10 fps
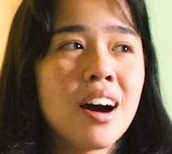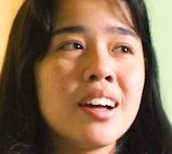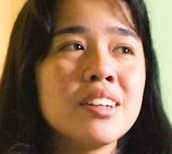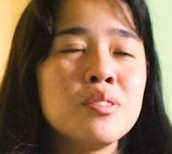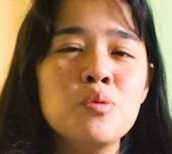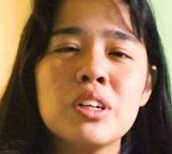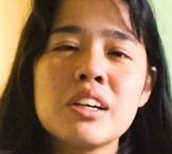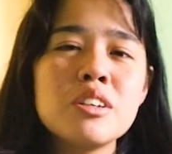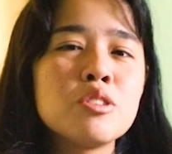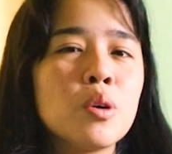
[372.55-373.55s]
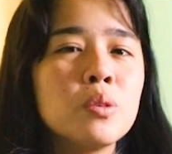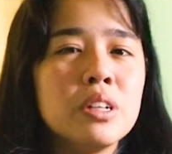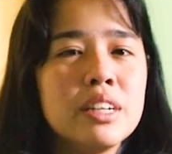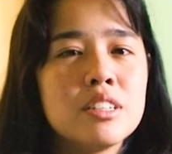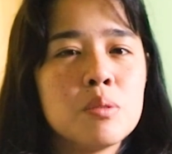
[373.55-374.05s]
I really
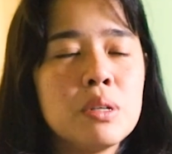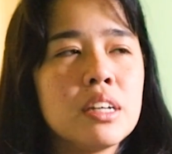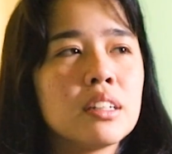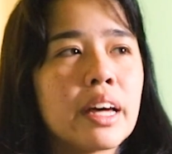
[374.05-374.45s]
don't need to be,